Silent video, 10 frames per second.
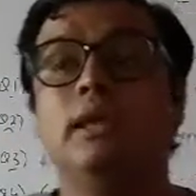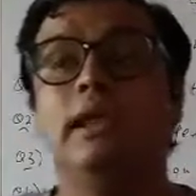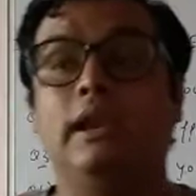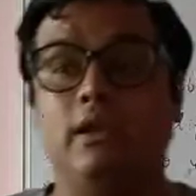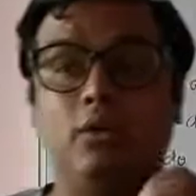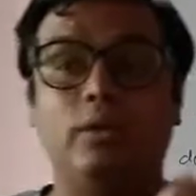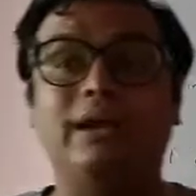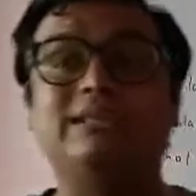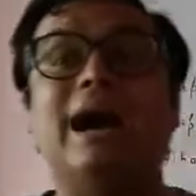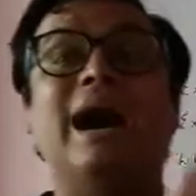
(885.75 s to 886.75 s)
It
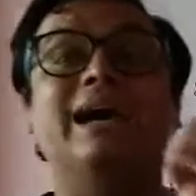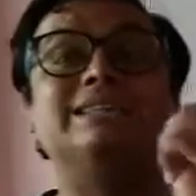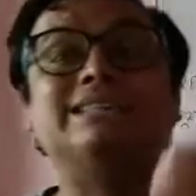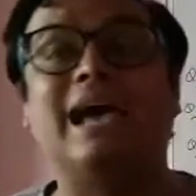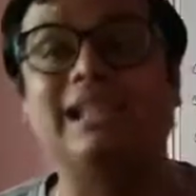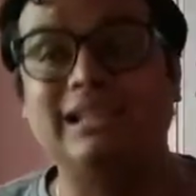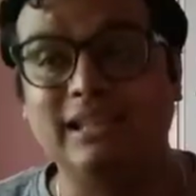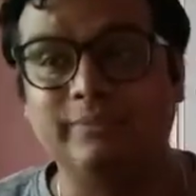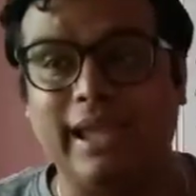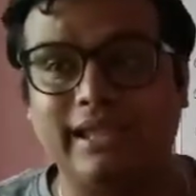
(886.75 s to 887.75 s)
requires high
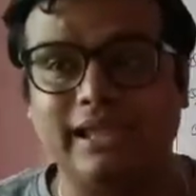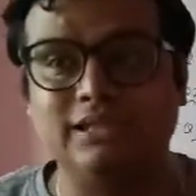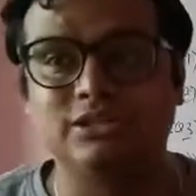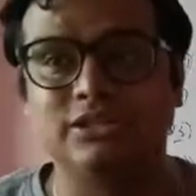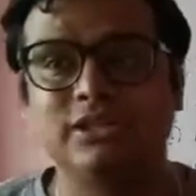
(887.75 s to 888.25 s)
salary package.